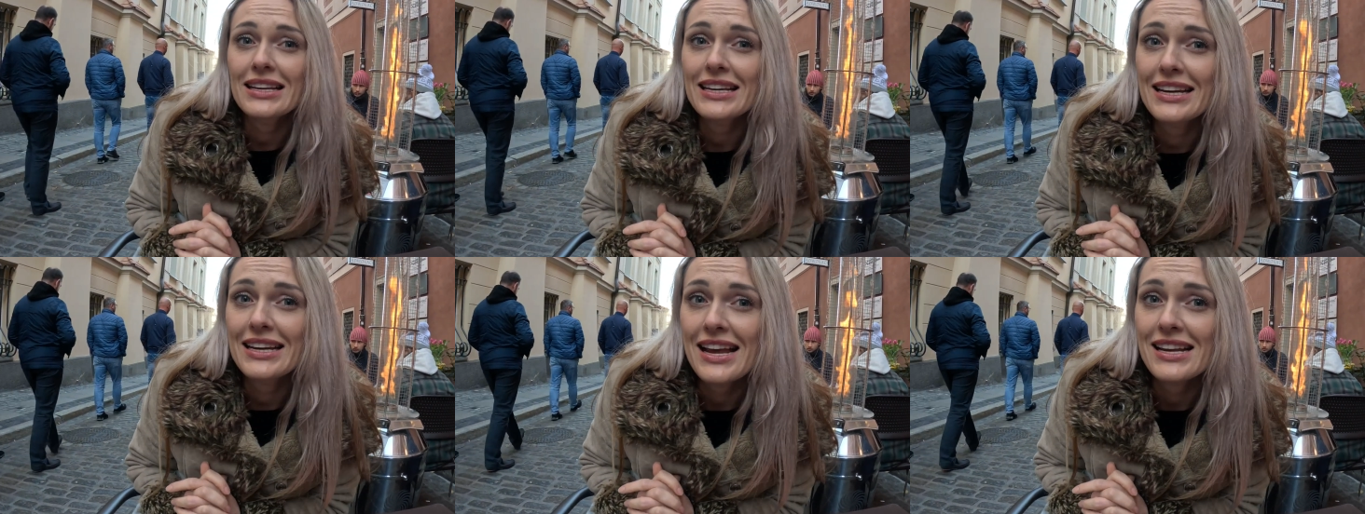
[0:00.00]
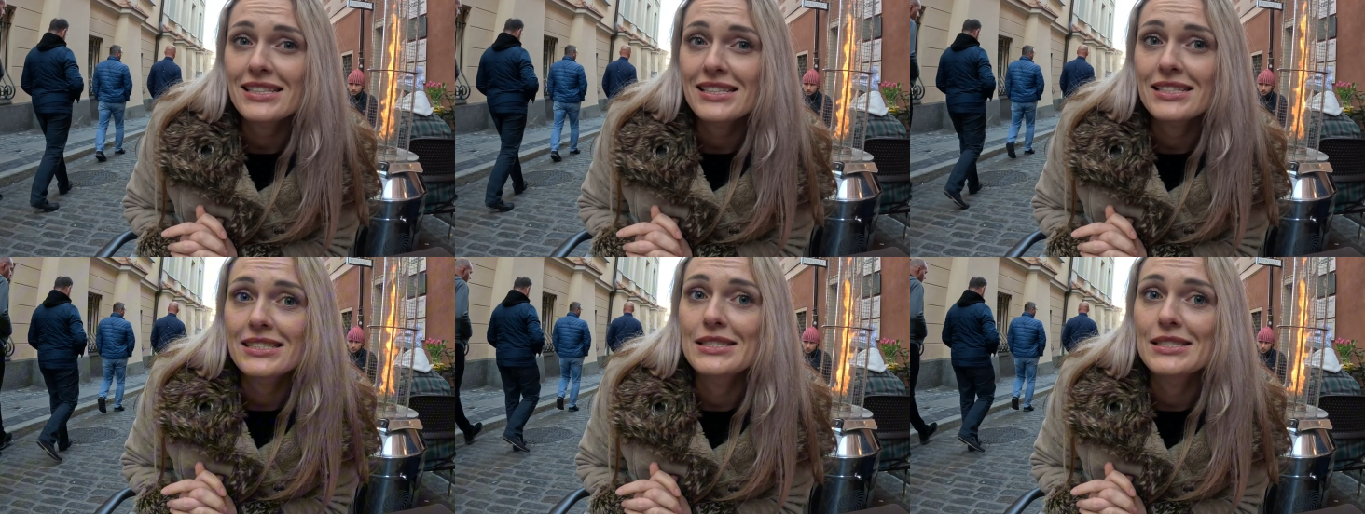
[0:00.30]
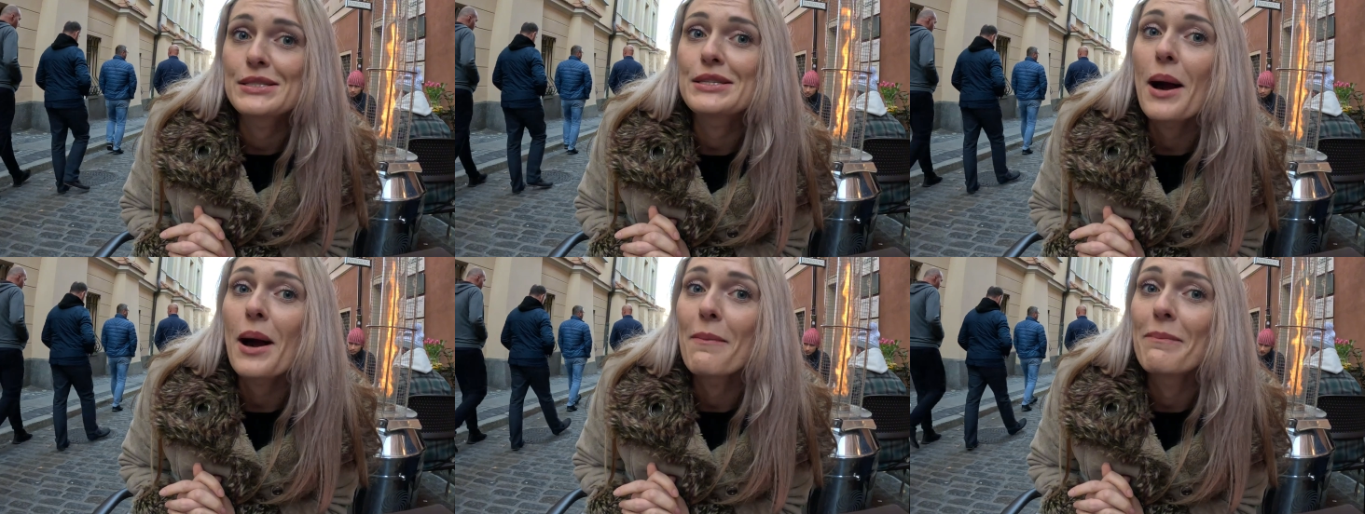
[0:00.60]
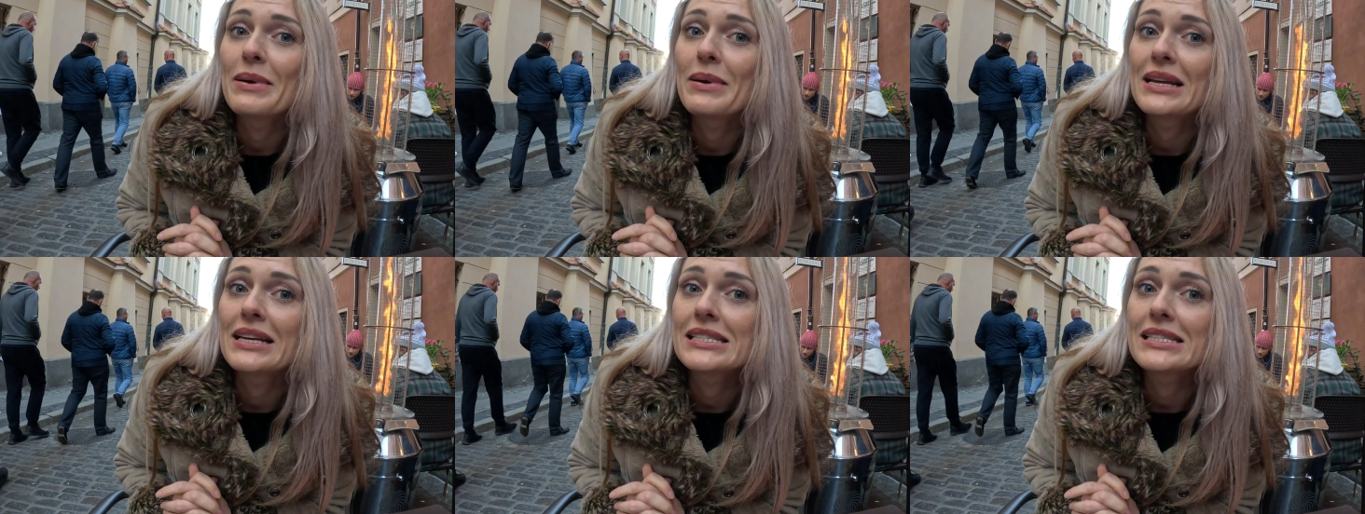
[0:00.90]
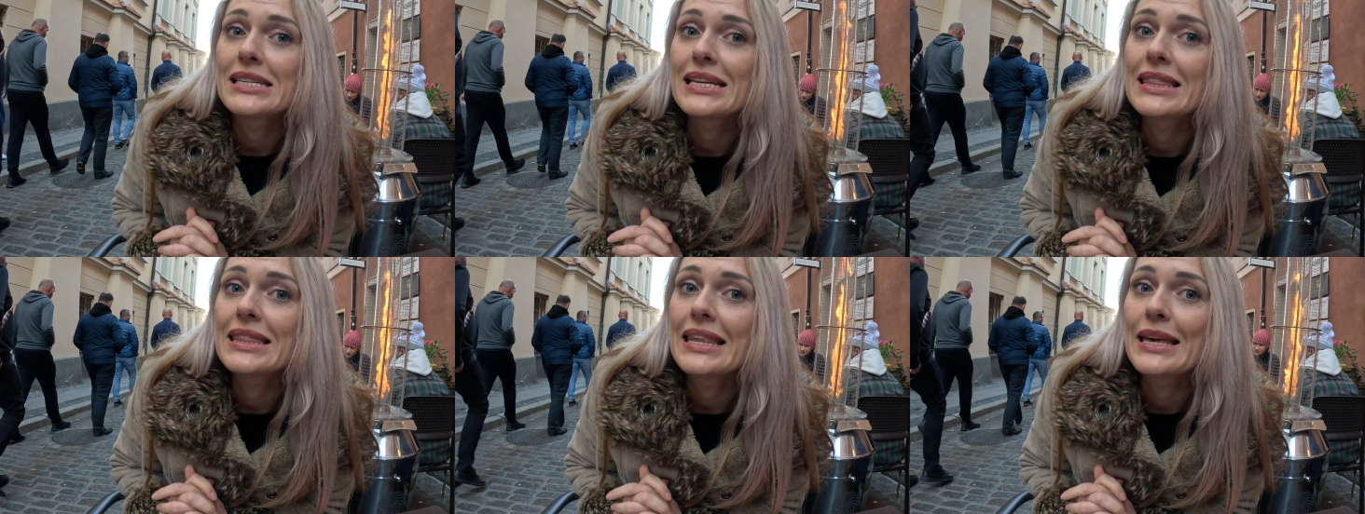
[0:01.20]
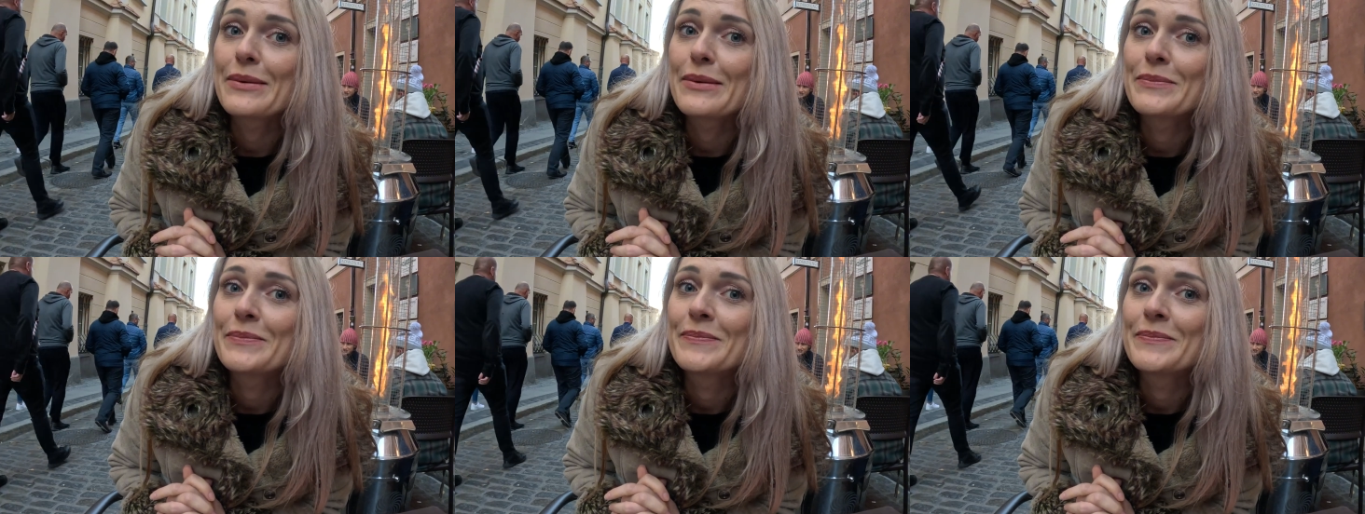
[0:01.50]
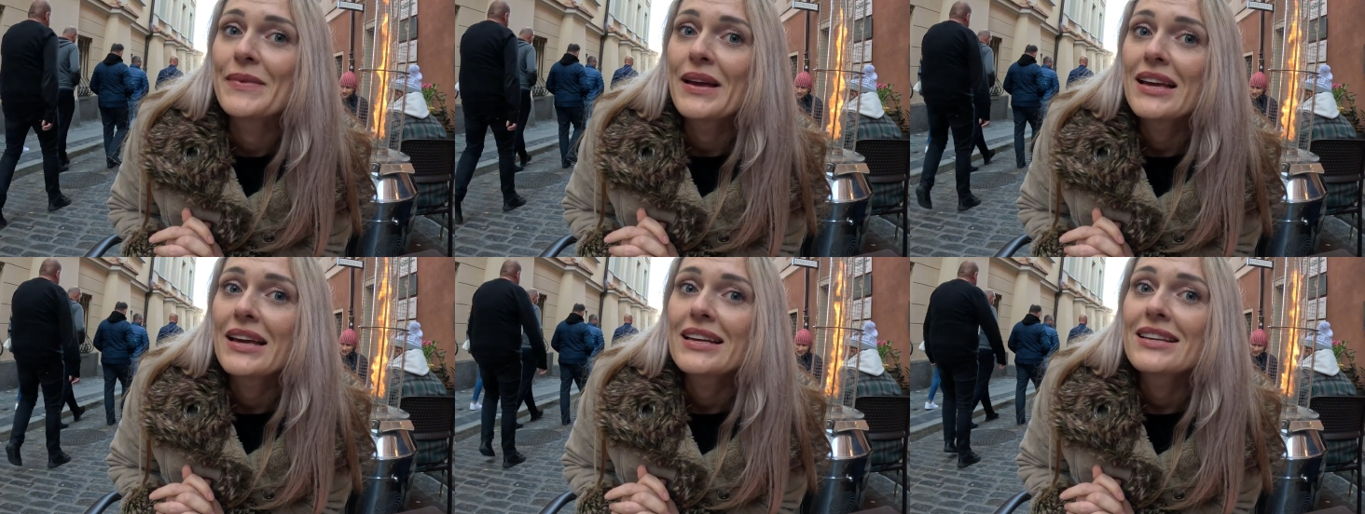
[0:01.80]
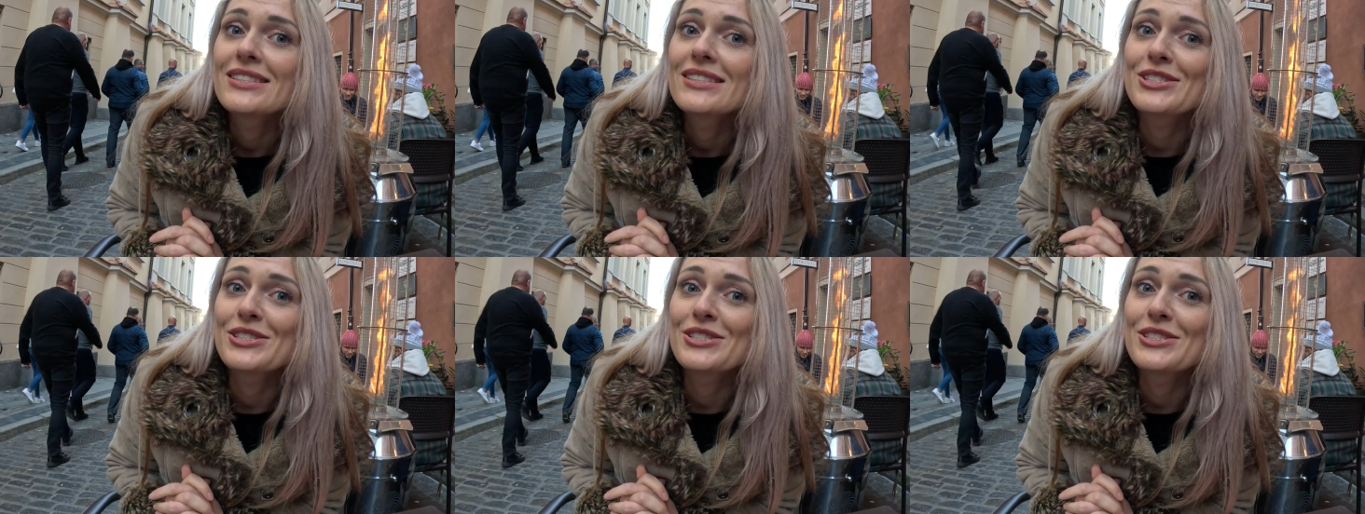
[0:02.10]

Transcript: it has dumplings in them.